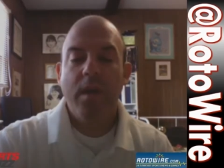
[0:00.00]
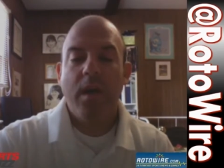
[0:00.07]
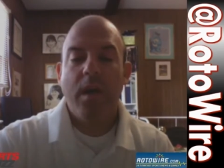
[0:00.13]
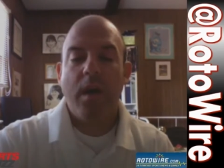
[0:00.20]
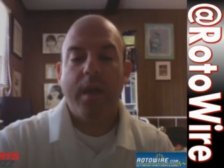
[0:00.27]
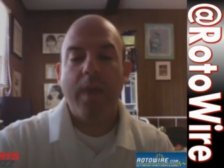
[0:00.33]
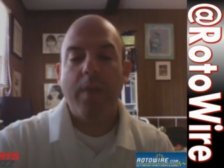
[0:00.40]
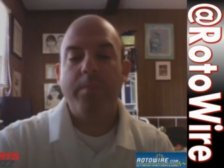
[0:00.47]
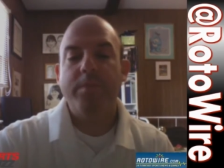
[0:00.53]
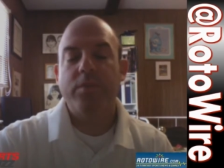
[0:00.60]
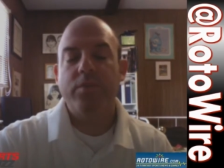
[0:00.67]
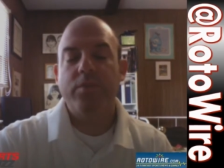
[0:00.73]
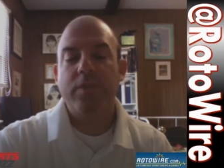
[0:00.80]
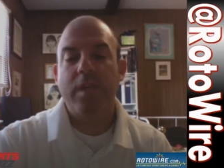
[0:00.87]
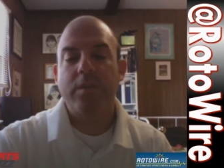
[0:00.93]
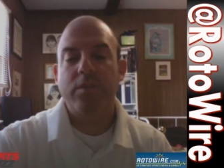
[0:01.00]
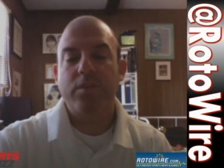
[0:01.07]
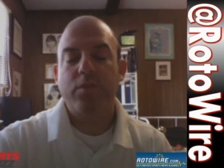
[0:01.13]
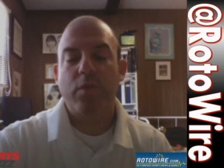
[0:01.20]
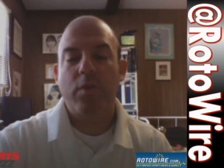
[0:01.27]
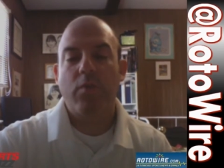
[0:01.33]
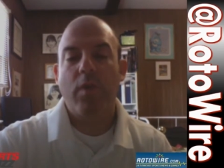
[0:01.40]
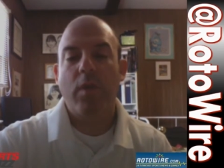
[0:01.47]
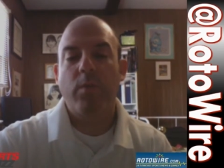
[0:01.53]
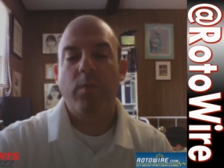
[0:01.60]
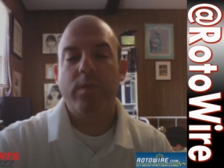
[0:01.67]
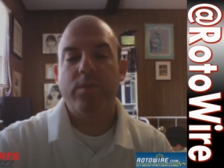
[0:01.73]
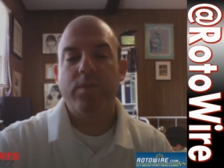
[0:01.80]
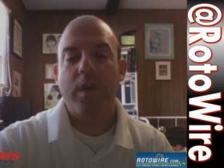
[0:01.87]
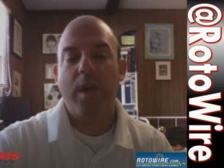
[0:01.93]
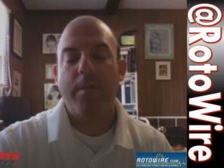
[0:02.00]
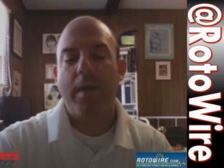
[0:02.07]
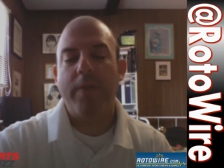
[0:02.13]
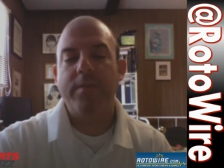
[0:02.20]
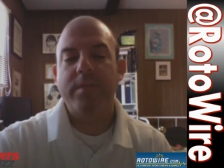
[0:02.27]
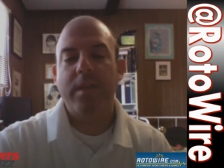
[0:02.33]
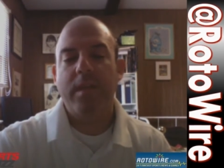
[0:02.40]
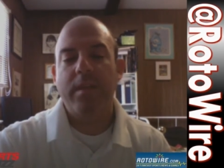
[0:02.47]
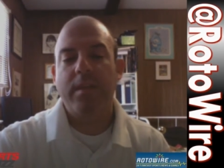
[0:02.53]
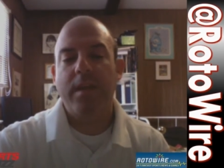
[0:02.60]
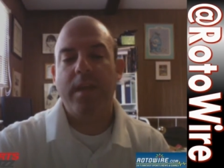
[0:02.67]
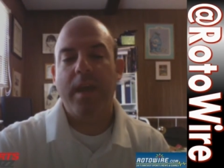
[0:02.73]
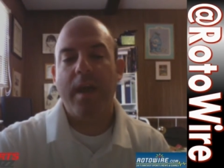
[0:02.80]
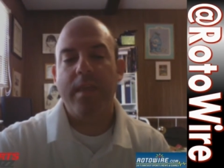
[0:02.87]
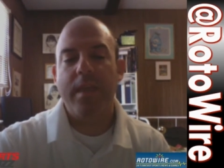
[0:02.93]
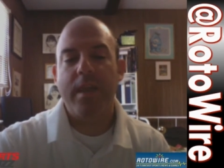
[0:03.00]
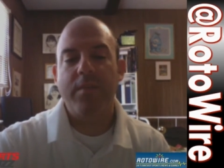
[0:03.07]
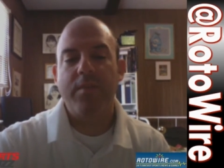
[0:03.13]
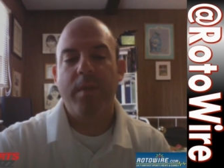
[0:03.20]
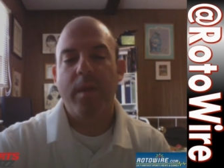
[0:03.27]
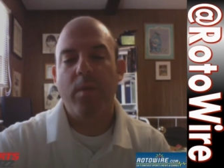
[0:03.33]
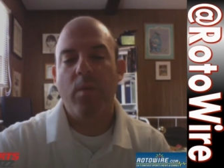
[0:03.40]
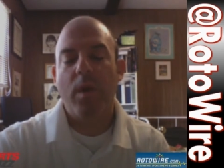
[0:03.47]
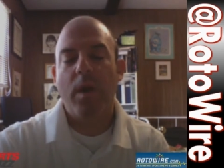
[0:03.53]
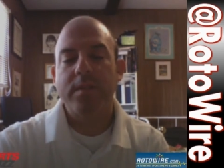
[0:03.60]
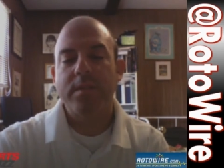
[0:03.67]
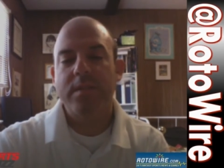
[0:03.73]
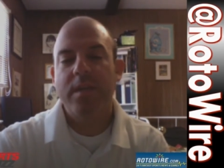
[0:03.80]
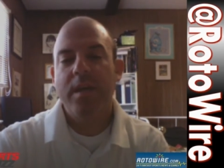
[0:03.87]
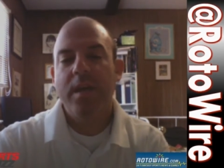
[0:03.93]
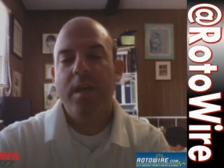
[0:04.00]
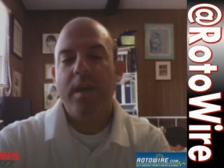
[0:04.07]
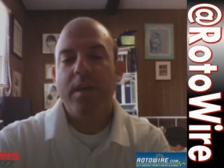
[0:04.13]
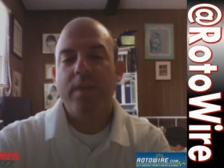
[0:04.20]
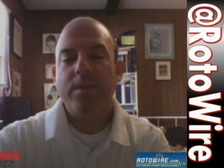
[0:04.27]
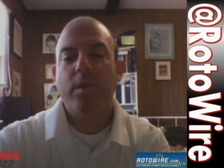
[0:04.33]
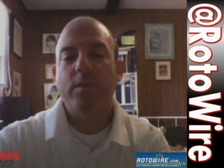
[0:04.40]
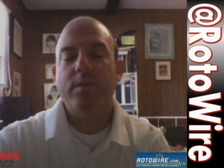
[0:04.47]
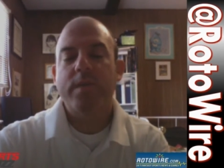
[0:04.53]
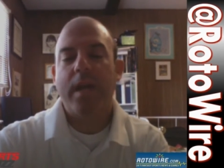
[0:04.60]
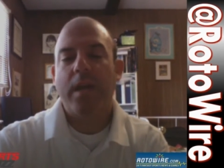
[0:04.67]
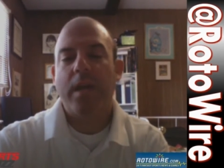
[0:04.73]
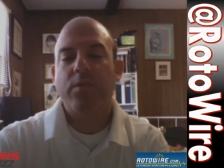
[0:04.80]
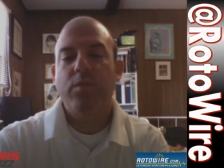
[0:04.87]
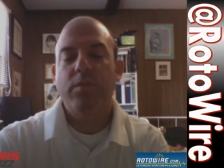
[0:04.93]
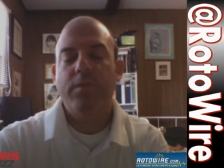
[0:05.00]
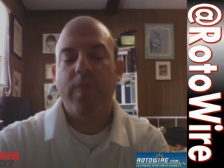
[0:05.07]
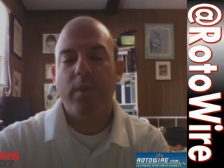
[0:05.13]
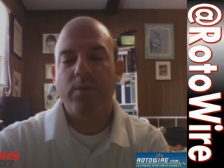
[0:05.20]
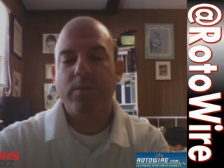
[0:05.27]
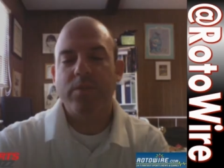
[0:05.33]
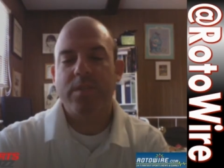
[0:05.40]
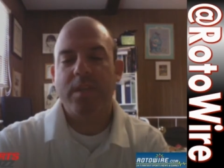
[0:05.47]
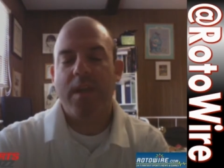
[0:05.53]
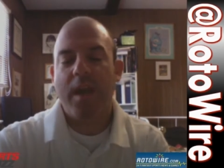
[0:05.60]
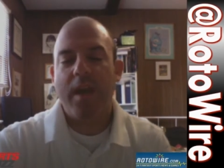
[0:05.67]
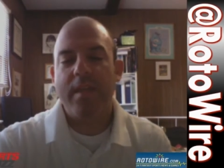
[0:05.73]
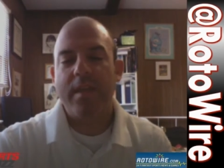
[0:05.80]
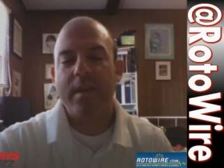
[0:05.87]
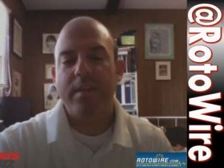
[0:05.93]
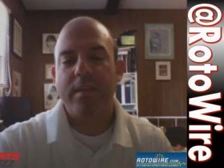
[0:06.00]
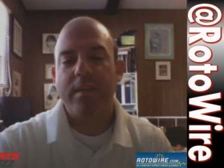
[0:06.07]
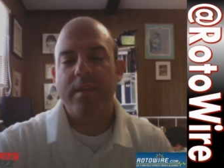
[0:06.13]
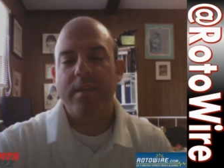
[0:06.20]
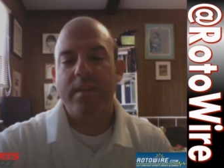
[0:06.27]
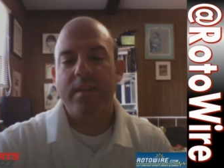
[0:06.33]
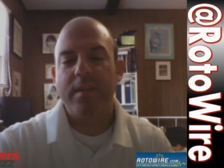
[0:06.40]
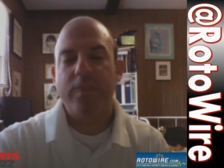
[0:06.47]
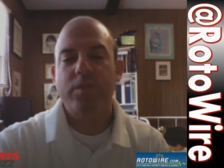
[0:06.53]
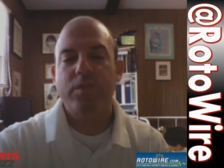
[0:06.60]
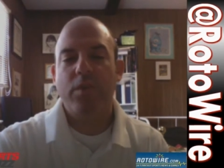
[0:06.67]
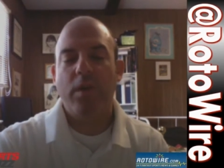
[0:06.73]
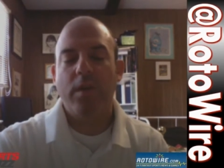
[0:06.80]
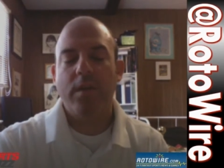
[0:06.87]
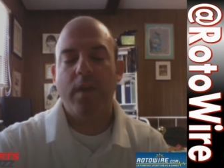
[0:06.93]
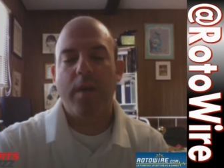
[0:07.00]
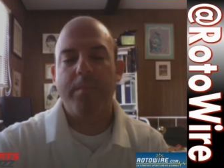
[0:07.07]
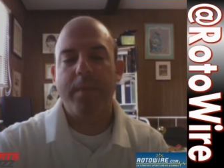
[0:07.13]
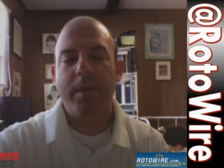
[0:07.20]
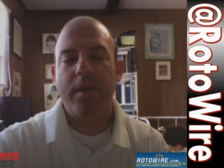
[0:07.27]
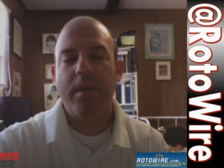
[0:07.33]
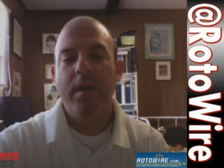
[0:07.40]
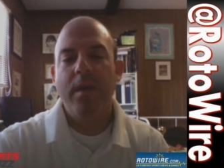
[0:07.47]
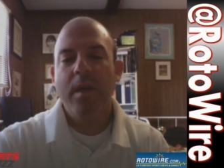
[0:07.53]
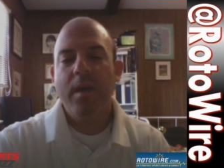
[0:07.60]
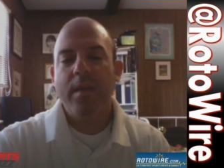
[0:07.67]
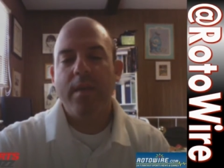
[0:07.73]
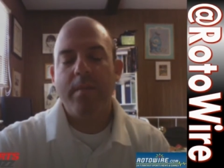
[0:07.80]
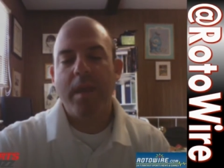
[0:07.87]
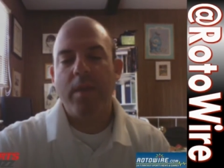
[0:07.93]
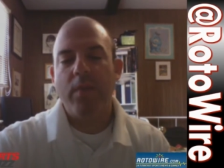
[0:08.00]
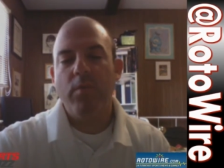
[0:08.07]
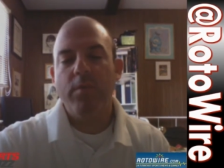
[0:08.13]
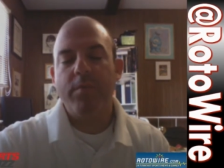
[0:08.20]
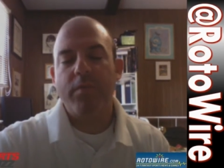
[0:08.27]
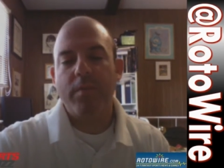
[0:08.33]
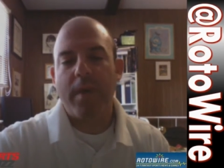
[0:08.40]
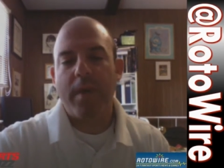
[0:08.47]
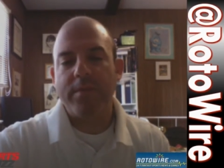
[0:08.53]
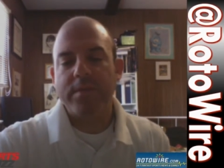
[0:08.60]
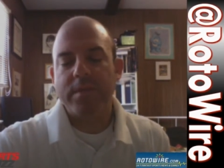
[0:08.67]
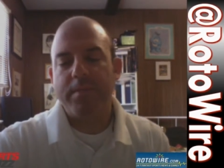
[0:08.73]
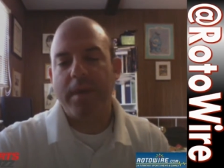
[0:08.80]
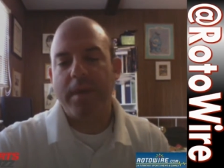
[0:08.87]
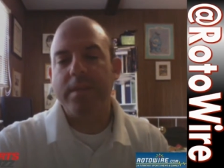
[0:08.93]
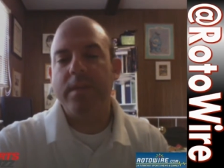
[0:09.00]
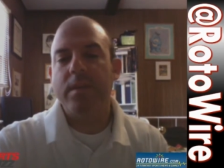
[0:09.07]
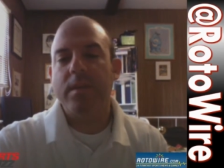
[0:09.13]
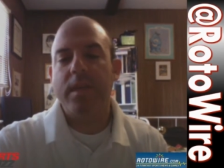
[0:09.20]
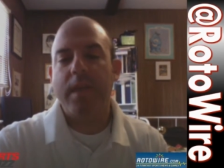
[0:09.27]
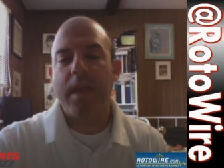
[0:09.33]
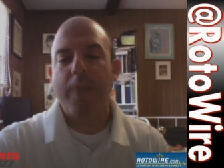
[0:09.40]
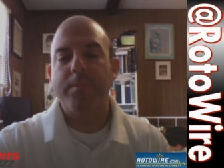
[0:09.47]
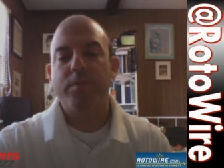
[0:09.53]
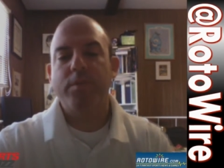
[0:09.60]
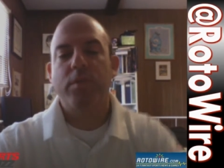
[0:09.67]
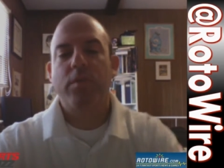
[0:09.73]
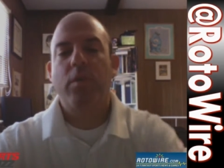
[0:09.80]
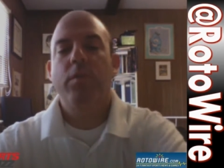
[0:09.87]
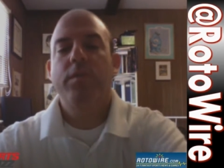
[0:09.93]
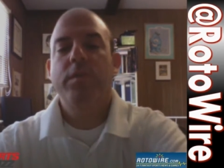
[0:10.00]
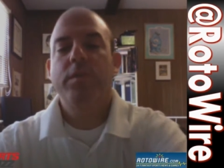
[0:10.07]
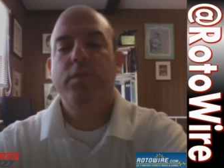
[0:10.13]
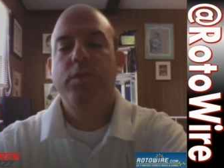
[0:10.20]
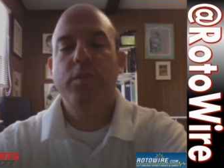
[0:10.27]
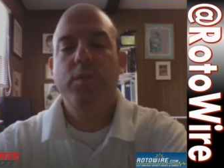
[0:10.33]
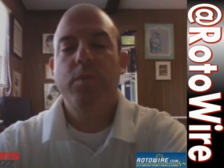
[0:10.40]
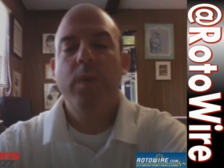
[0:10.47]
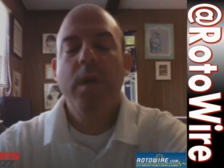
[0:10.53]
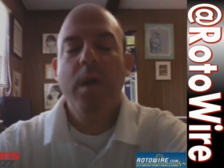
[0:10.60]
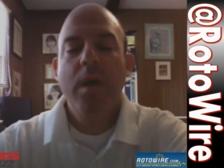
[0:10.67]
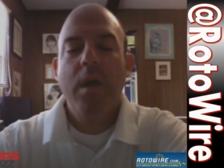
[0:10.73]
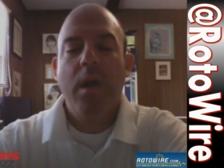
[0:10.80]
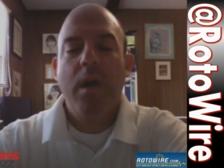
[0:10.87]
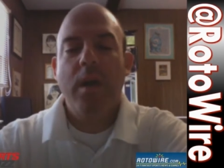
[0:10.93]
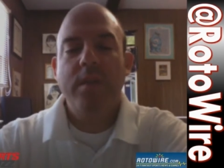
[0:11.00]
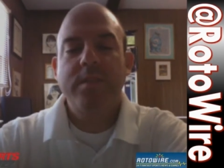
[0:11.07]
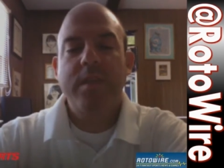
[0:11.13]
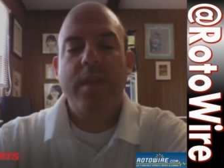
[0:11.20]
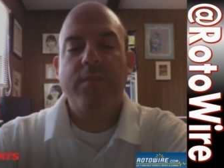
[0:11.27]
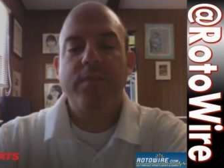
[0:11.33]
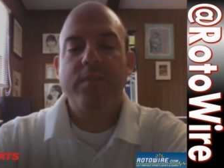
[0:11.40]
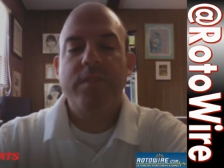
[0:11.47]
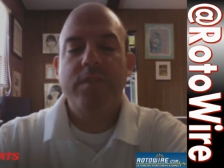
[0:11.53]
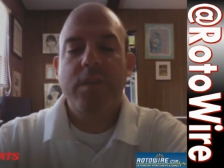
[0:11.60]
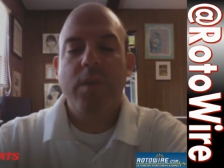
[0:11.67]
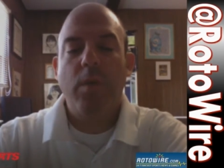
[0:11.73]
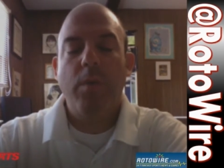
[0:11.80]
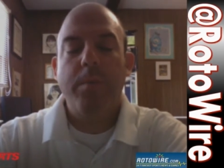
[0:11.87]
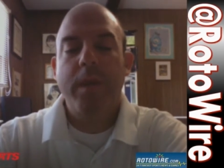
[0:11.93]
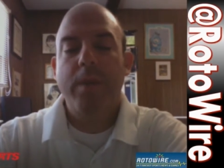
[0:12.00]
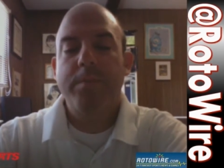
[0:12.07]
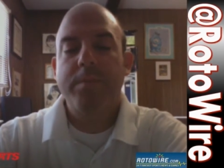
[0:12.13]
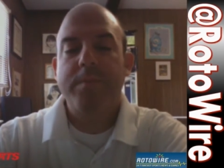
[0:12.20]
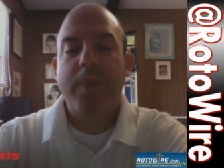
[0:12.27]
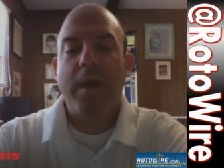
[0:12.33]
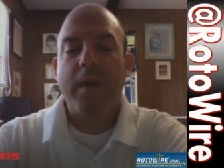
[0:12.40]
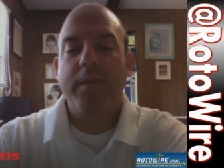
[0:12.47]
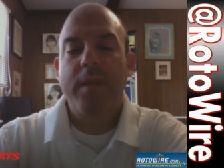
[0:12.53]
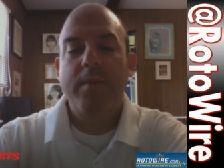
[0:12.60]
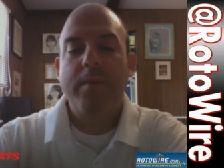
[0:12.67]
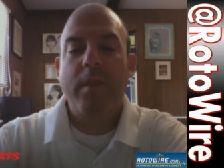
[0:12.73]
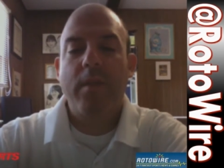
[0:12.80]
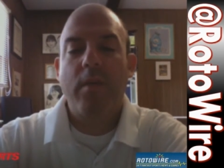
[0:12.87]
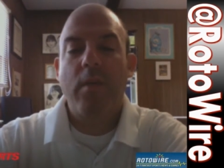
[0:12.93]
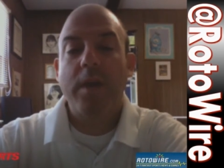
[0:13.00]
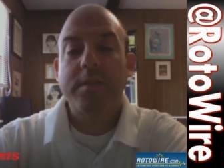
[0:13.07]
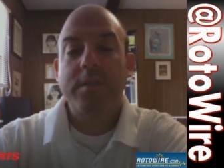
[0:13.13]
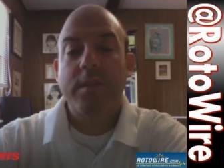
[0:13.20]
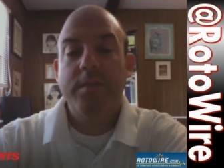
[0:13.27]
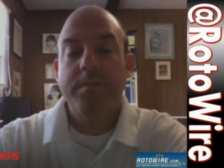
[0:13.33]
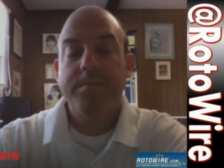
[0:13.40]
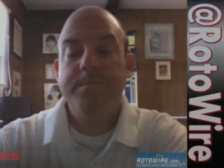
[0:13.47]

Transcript: Keppinger a chance to sort of run with the job. Obviously, I think the guy that everybody wants is Jose Altuve, which is the guy that Houston just called up, and they made room for him, obviously, by dealing Keppinger over to San Francisco, opening up a spot for him on their roster.